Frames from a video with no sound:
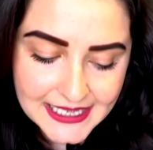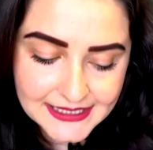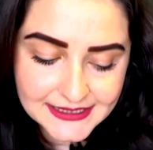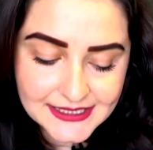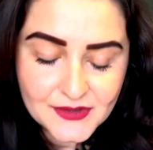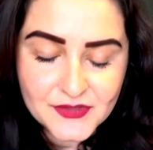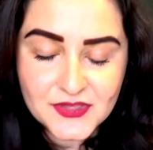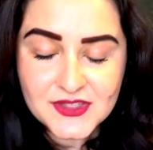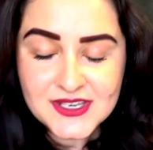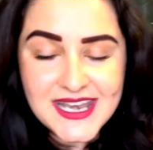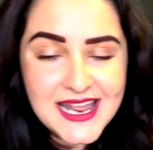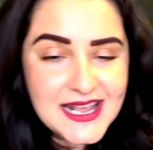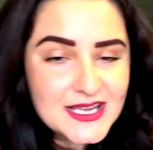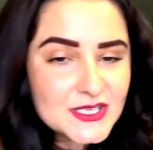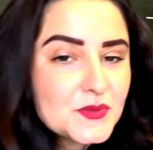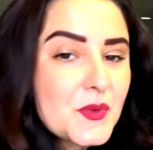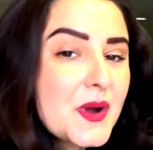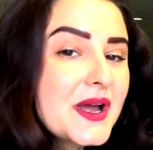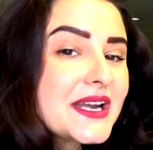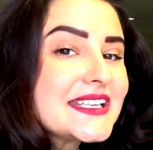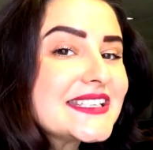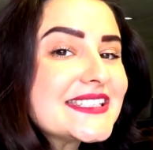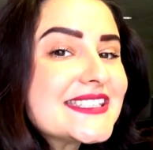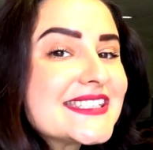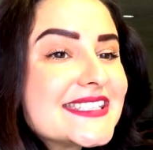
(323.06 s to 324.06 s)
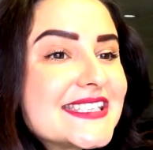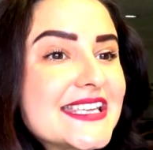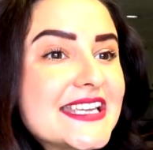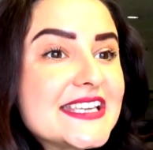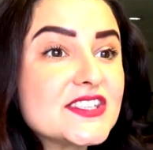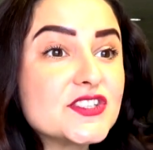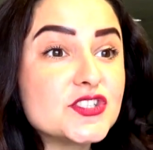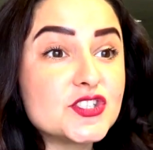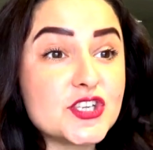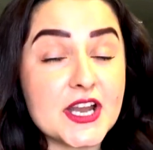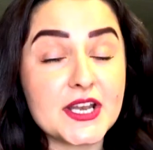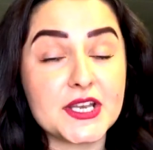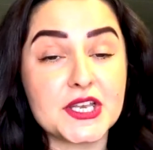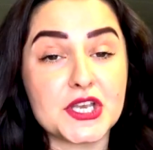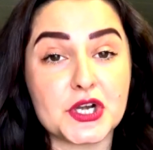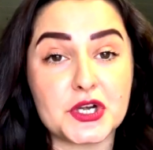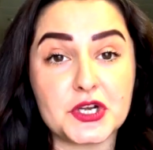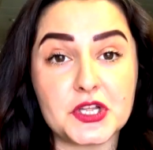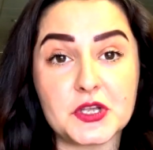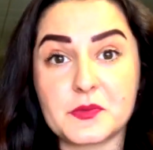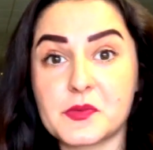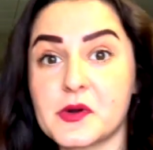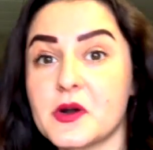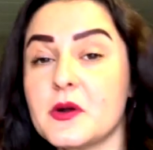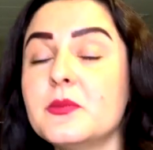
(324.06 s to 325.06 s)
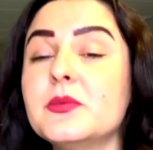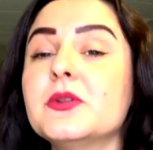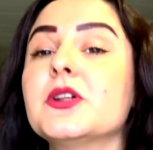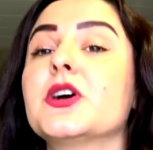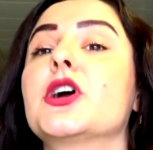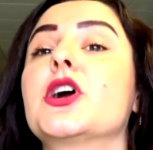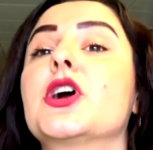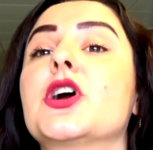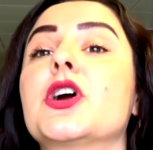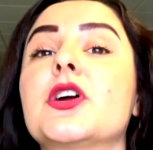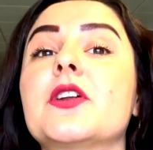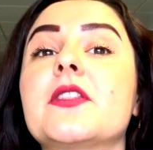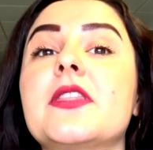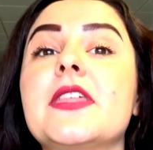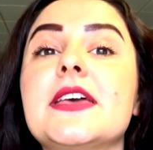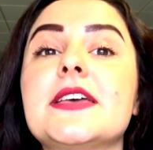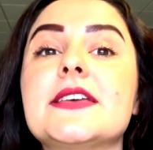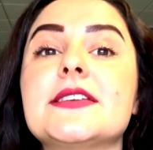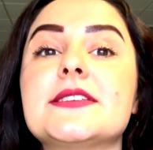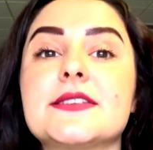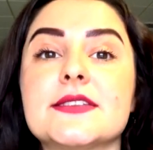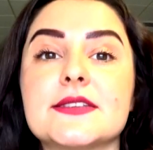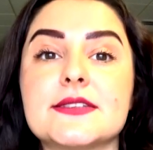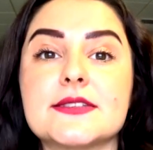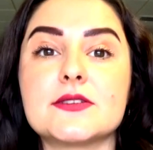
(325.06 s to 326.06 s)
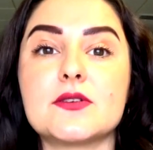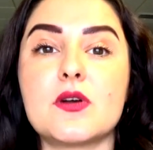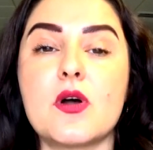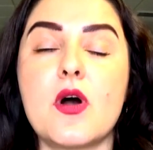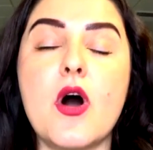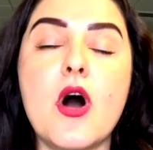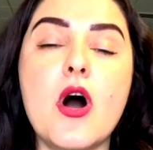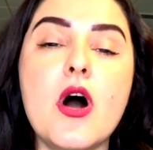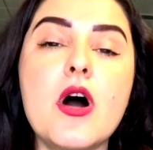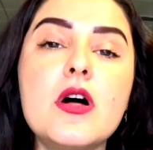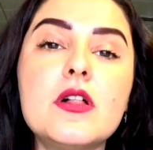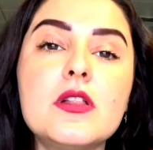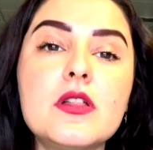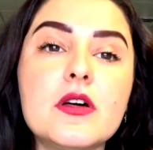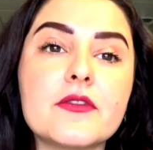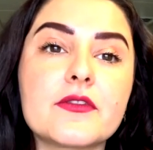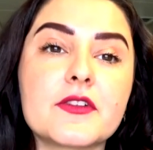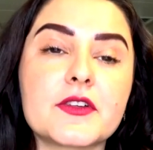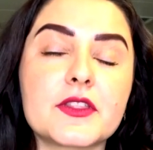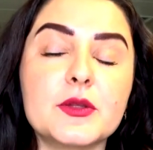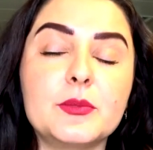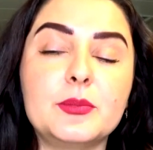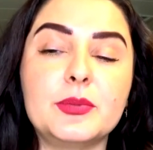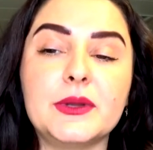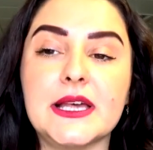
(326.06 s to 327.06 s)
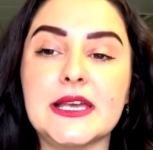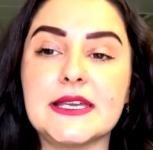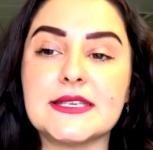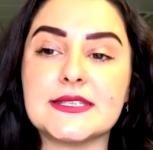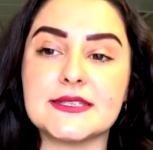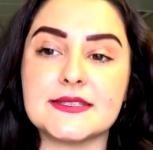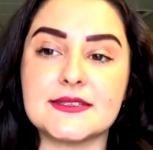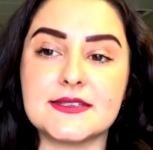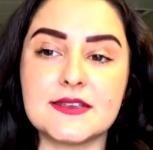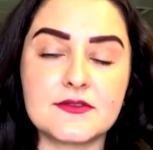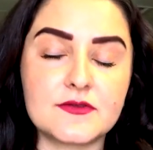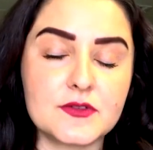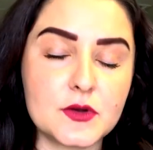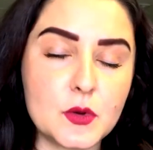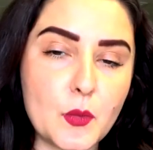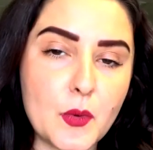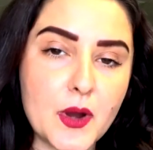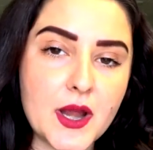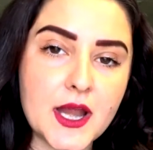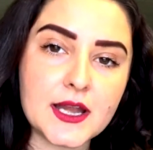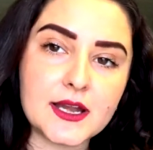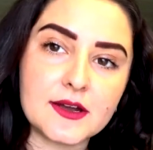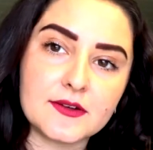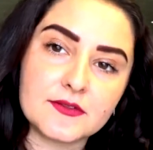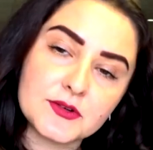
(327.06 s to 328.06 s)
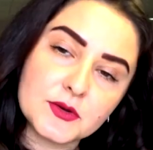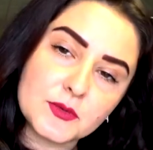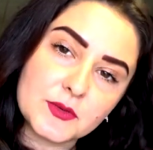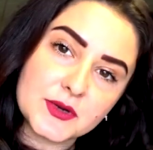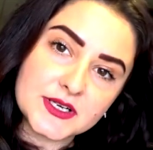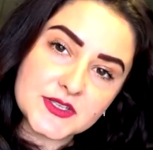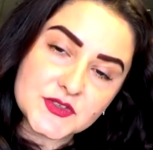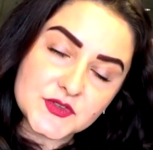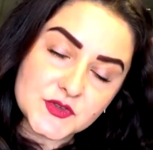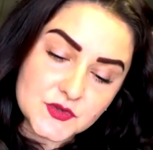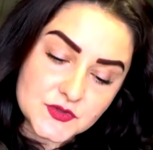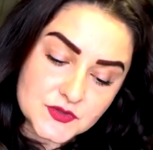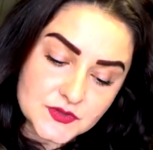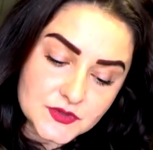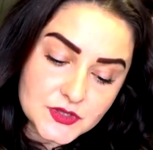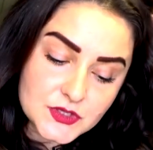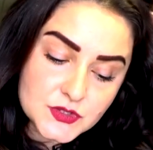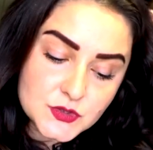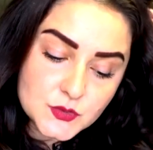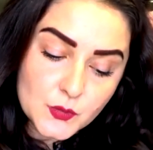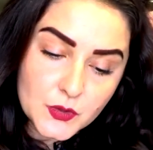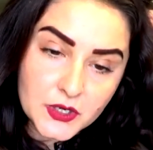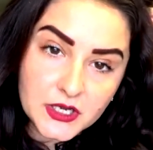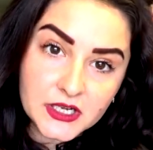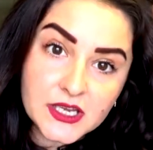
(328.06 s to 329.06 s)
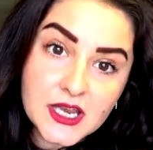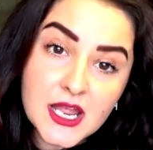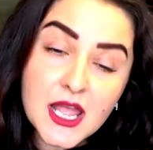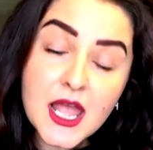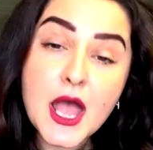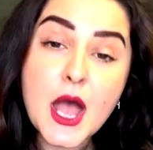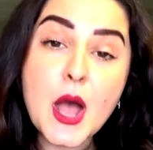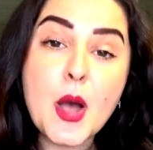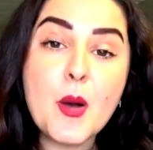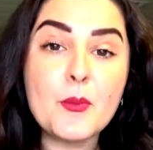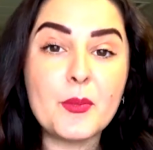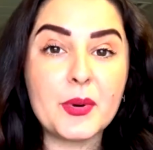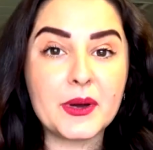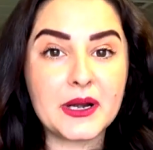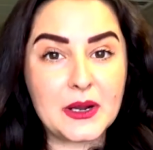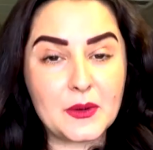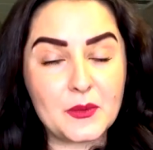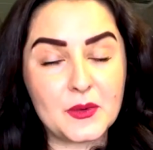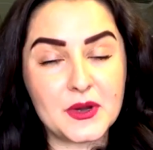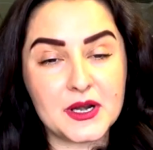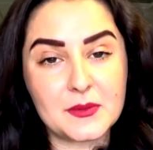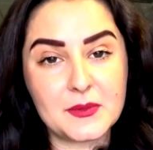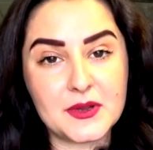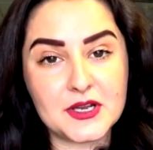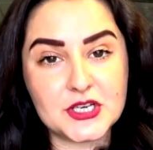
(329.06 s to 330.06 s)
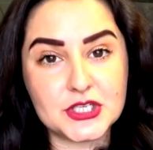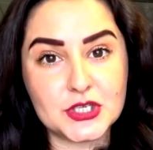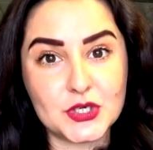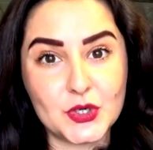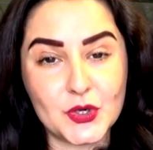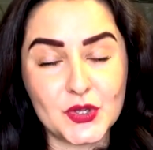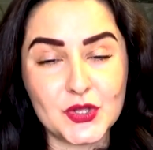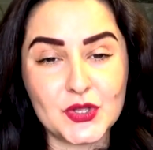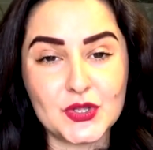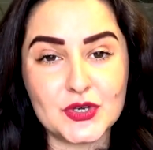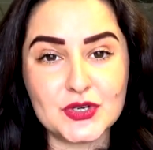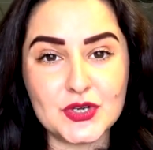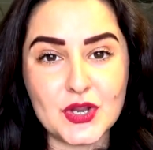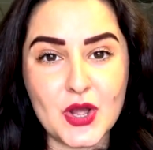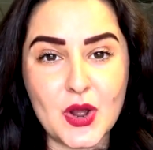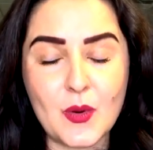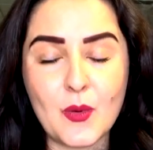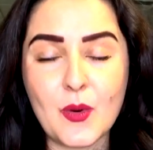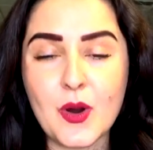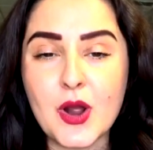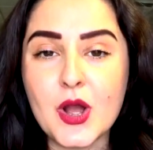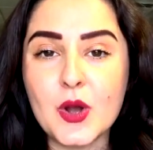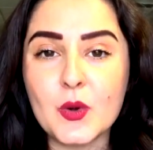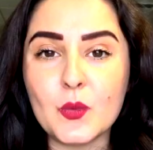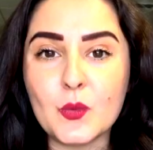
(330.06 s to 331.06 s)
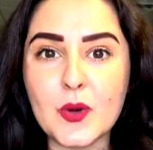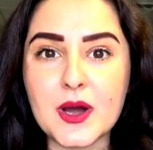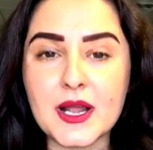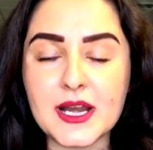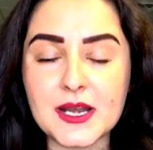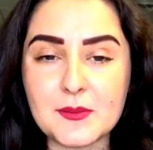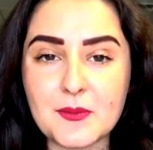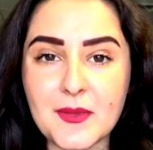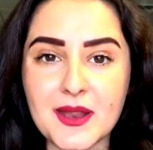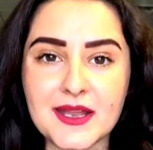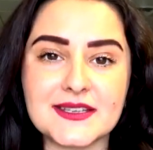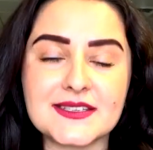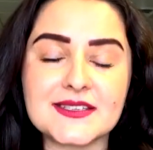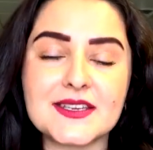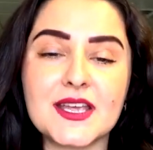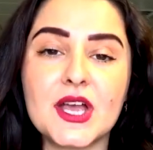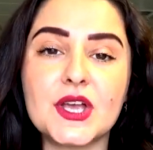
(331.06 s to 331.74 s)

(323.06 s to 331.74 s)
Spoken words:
Now the next one is cisgender. You probably heard this, it's all over the place, it's everywhere, everyone is using this word, but I want to make sure you know what it means.